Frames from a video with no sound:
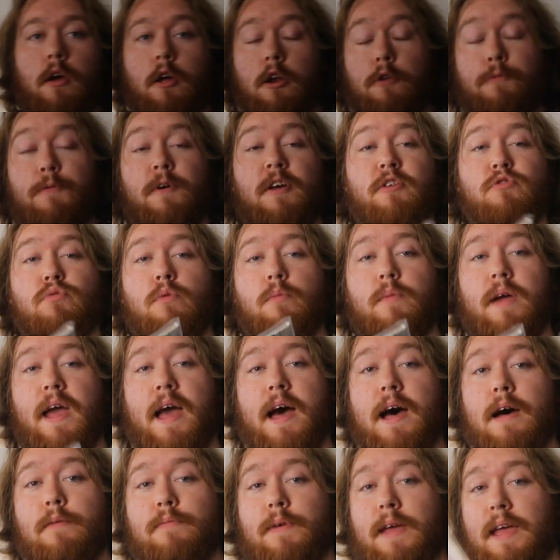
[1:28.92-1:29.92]
And the first one we
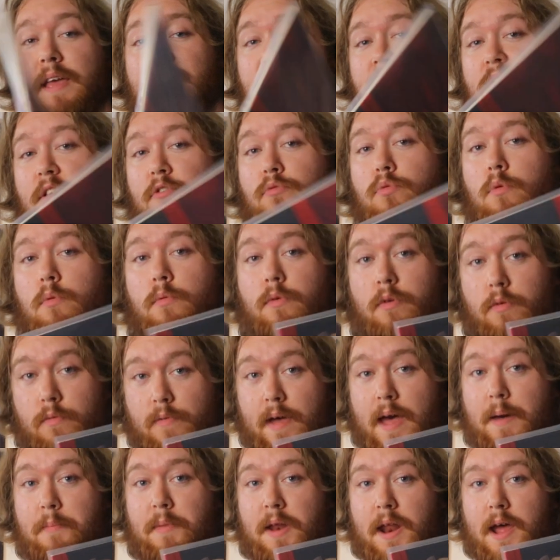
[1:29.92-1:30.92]
have is this one with
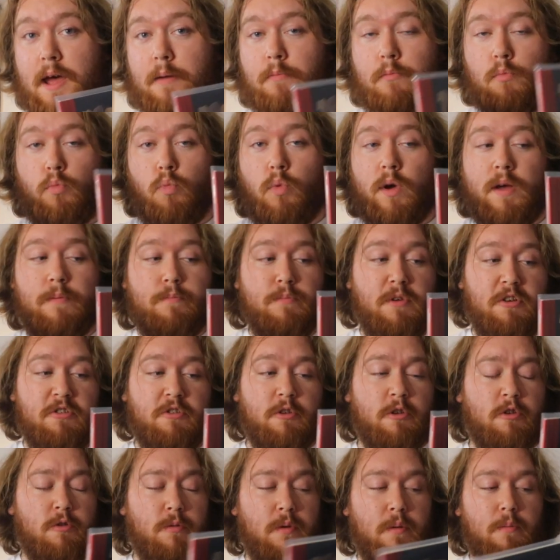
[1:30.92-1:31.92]
Eminem with
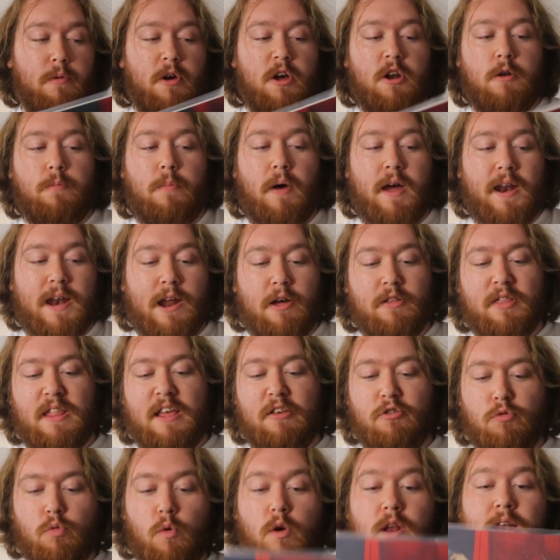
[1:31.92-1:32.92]
Music to be Murdered by. Now
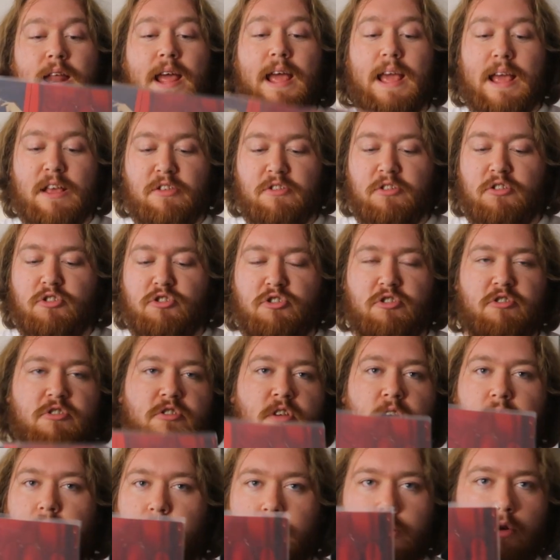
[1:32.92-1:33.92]
this one isn't just
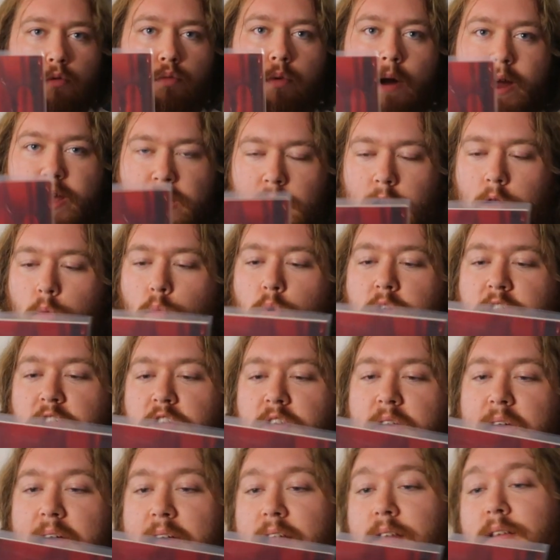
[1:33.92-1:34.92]
like the regular one
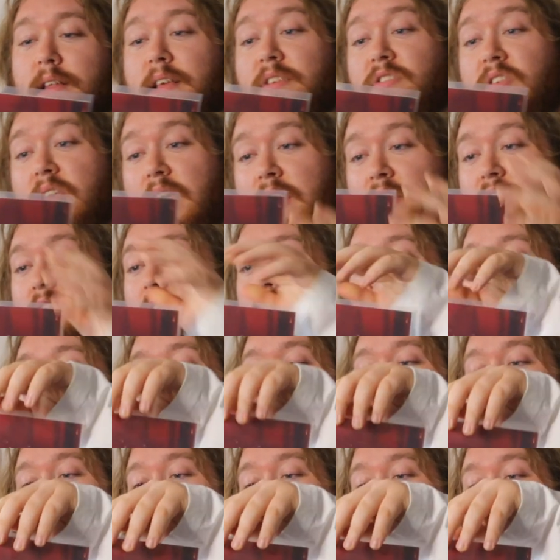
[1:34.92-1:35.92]
you get. This is a
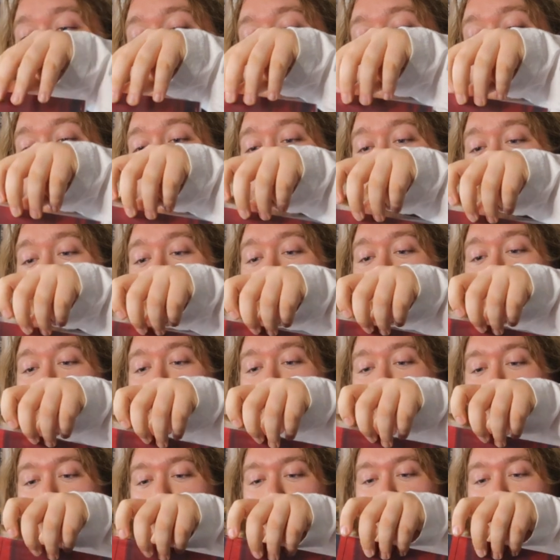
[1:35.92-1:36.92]
limited edition version for two